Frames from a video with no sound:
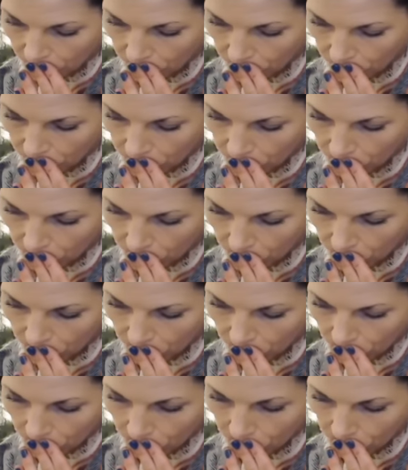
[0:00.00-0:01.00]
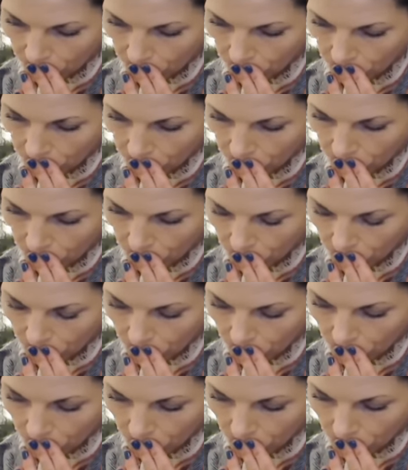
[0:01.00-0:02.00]

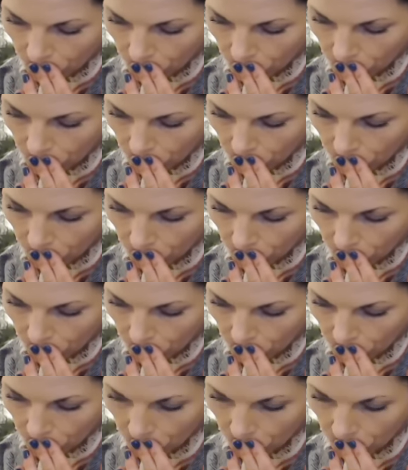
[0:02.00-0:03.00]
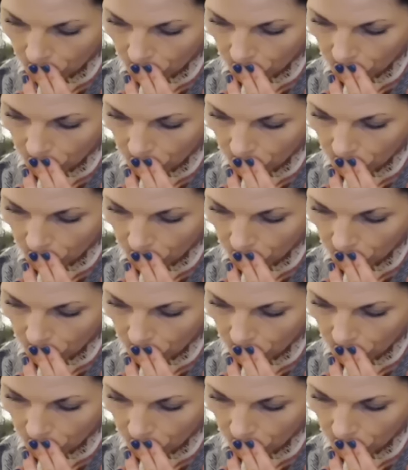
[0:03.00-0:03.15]
Nothing is said.